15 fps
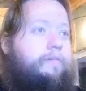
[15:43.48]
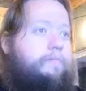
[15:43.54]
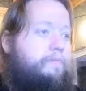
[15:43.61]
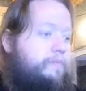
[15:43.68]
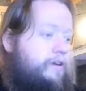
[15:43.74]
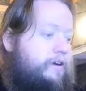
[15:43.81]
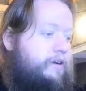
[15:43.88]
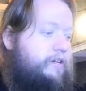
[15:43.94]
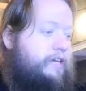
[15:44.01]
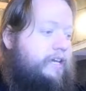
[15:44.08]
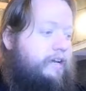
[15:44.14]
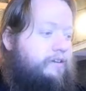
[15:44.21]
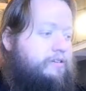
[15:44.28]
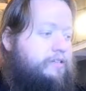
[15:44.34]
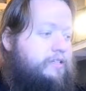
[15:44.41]
Our
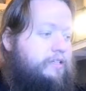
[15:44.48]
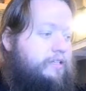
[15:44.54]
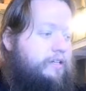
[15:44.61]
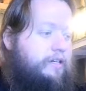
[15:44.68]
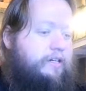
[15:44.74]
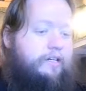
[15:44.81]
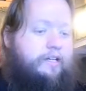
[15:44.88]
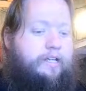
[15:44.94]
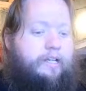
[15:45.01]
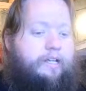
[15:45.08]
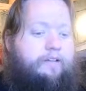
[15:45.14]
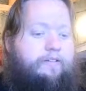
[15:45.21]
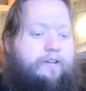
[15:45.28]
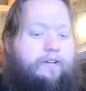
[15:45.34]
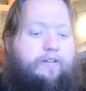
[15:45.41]
counselor,
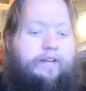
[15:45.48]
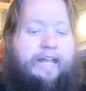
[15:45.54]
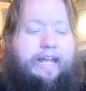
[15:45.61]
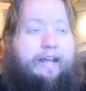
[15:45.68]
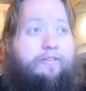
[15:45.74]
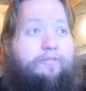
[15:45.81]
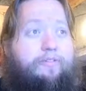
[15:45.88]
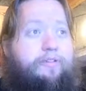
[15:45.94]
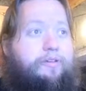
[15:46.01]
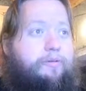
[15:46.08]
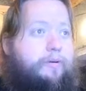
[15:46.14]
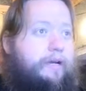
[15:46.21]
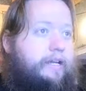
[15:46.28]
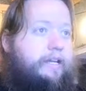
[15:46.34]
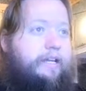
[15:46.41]
we don't have one
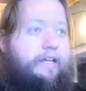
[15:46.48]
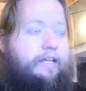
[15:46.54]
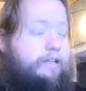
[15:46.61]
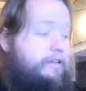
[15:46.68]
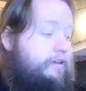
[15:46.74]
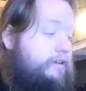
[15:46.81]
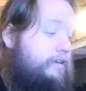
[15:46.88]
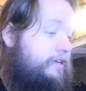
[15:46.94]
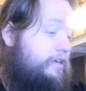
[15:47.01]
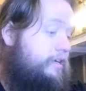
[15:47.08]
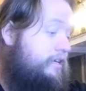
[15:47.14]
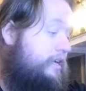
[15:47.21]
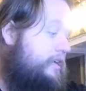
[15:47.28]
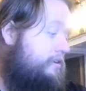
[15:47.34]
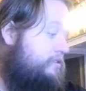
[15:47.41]
quite yet.
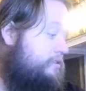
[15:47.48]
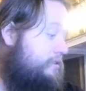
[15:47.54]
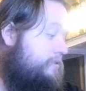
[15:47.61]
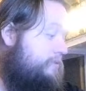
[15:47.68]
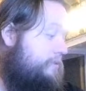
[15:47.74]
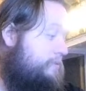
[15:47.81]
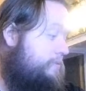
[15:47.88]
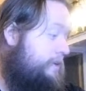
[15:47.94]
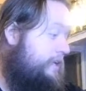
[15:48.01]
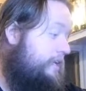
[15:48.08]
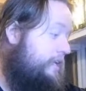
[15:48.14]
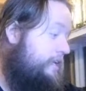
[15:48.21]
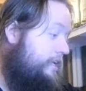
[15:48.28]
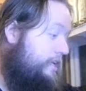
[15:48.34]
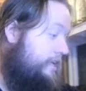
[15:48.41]
Counselor would
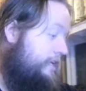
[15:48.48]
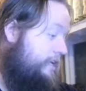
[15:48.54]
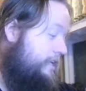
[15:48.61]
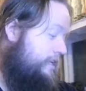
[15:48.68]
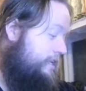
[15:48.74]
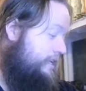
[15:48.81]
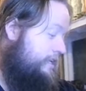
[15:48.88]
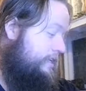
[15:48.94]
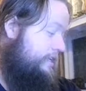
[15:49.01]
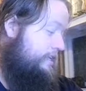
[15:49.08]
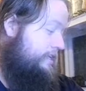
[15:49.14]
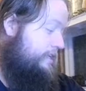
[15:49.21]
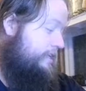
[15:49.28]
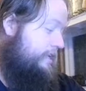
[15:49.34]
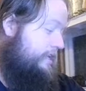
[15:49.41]
be
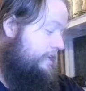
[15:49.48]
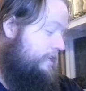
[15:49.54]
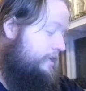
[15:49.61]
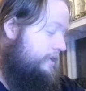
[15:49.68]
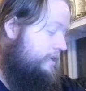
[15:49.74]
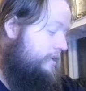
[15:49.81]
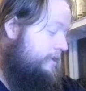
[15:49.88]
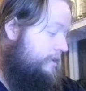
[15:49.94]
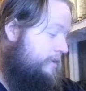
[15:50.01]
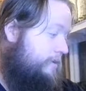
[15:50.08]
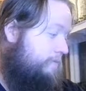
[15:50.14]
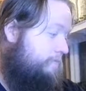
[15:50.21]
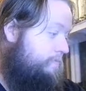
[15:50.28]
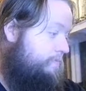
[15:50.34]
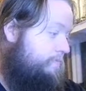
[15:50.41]

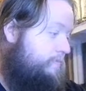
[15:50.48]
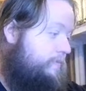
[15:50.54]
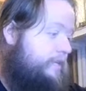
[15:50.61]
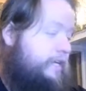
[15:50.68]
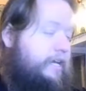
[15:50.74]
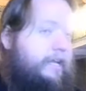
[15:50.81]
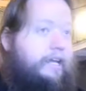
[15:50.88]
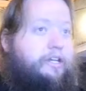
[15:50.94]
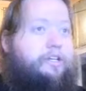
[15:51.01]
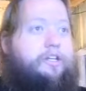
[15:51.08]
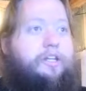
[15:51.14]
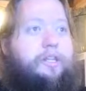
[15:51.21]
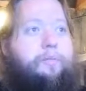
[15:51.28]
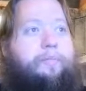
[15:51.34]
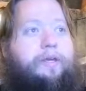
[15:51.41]
the connection to
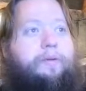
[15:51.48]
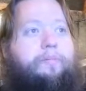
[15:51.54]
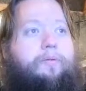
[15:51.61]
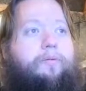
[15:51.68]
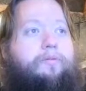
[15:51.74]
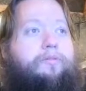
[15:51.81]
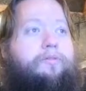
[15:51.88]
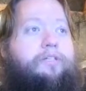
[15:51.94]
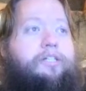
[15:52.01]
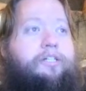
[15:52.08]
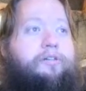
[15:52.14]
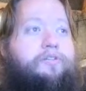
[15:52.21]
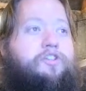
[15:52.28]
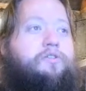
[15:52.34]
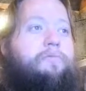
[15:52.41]
the people. We're
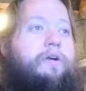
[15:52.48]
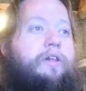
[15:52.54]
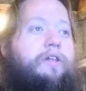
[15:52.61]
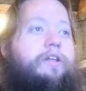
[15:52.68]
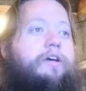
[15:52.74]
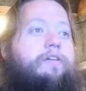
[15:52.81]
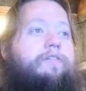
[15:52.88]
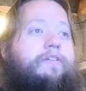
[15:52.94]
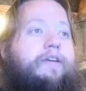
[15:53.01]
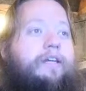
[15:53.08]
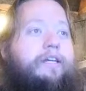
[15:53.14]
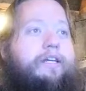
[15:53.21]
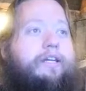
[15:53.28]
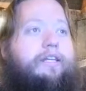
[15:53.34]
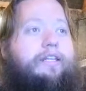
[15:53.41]
still small enough
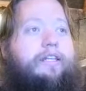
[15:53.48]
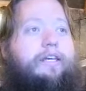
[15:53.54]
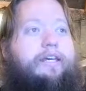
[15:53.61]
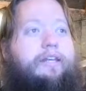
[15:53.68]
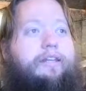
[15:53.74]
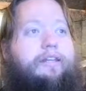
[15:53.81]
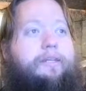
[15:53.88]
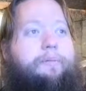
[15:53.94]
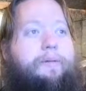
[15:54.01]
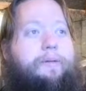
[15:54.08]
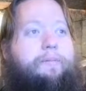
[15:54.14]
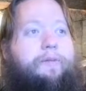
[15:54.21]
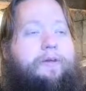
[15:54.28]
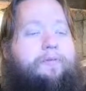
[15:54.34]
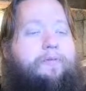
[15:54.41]
that the
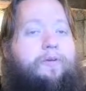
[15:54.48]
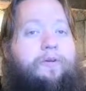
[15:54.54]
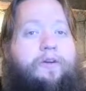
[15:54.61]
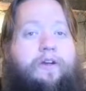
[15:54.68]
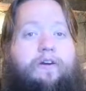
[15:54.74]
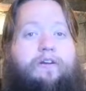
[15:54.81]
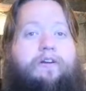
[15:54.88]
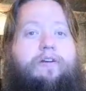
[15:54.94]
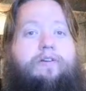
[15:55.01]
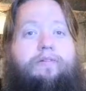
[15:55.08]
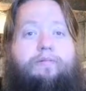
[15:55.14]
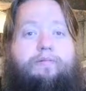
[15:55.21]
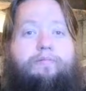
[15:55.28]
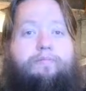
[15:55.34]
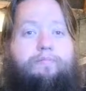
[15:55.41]
people that work on our
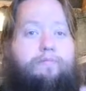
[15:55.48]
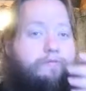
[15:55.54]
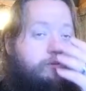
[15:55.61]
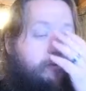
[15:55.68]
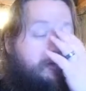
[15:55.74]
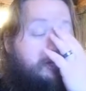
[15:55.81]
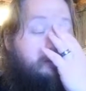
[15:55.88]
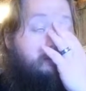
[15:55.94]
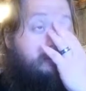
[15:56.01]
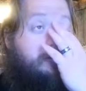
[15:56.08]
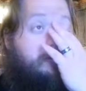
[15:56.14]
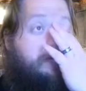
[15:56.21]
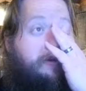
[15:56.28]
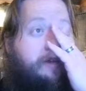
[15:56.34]
forest moon,